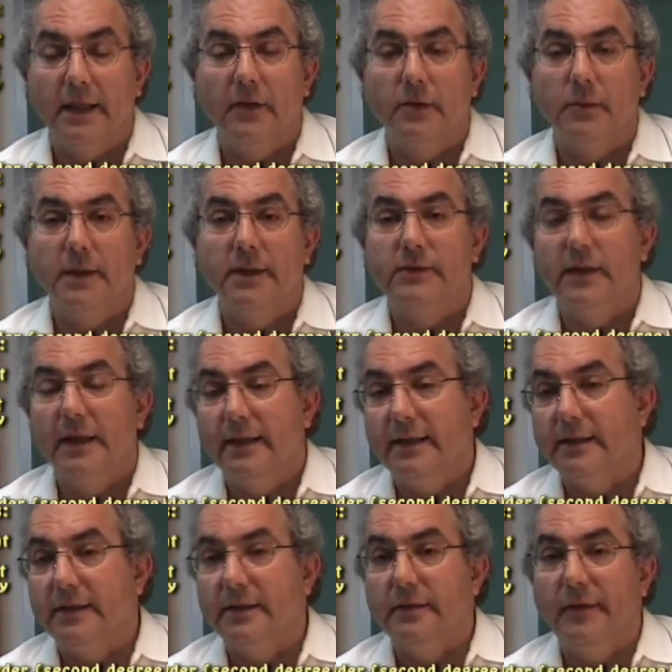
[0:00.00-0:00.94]
In other words,
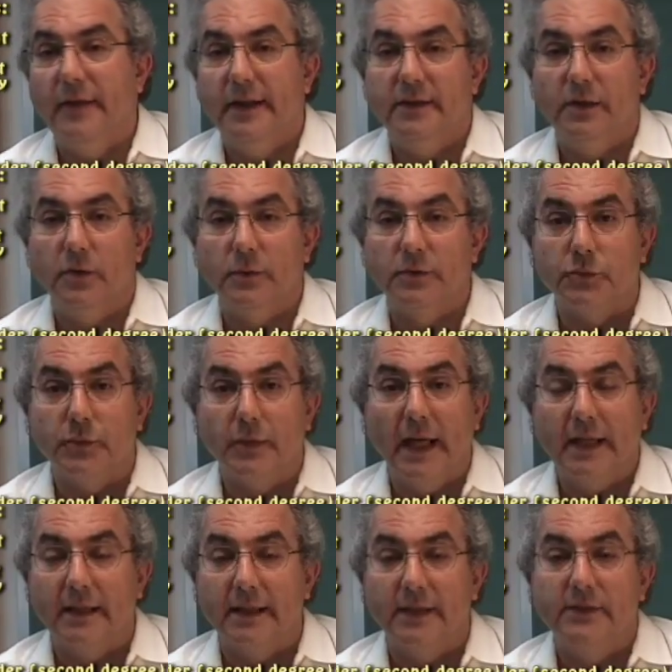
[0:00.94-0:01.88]
that the defendant was
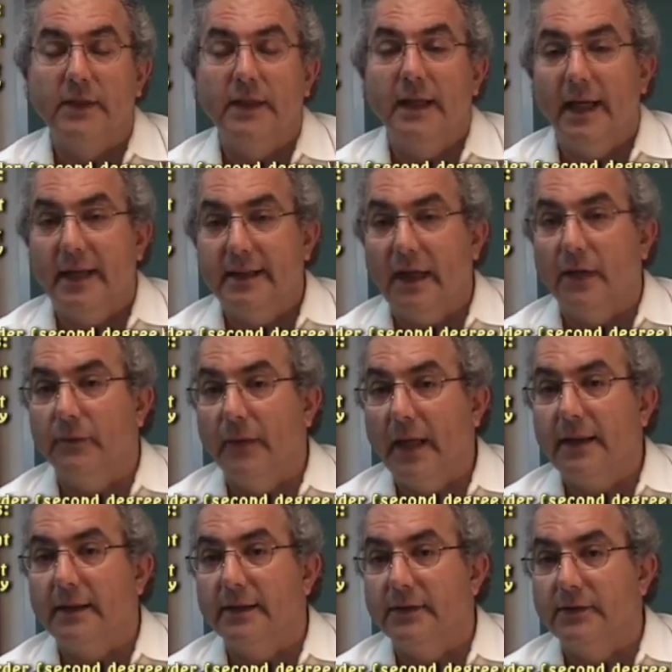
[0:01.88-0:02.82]
reckless, and that
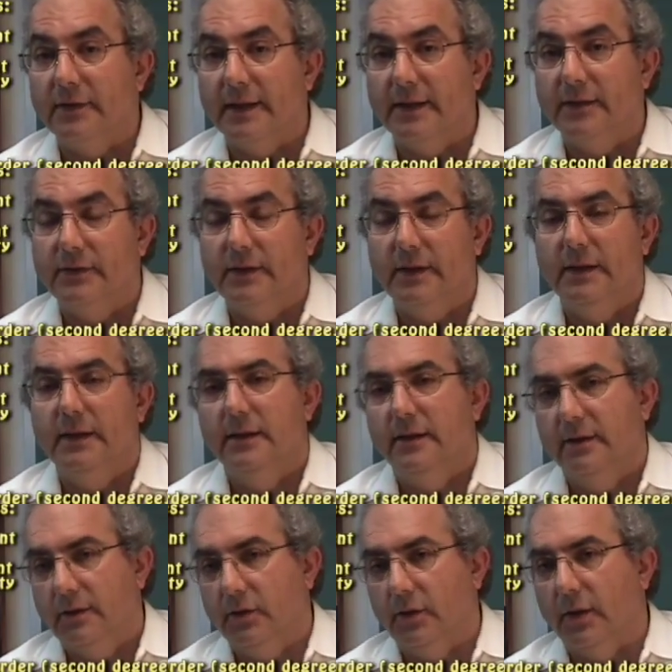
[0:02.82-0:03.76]
recklessness
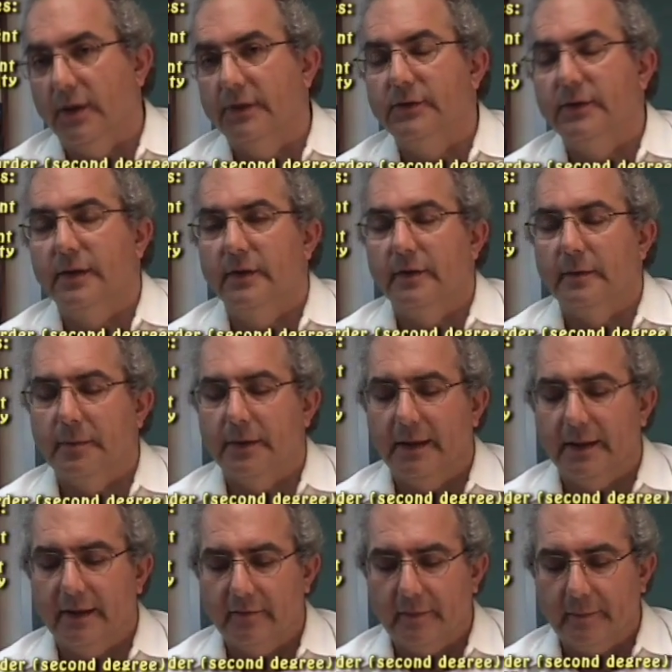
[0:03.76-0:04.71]
caused the
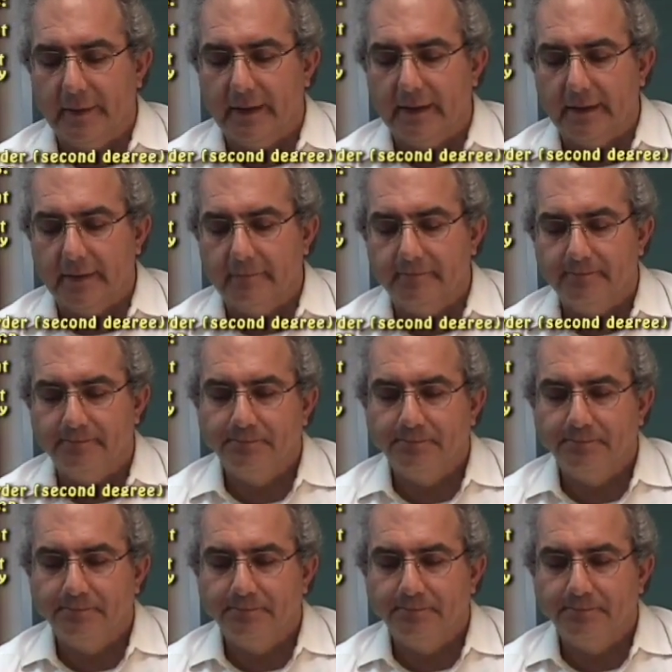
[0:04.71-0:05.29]
burning of the building.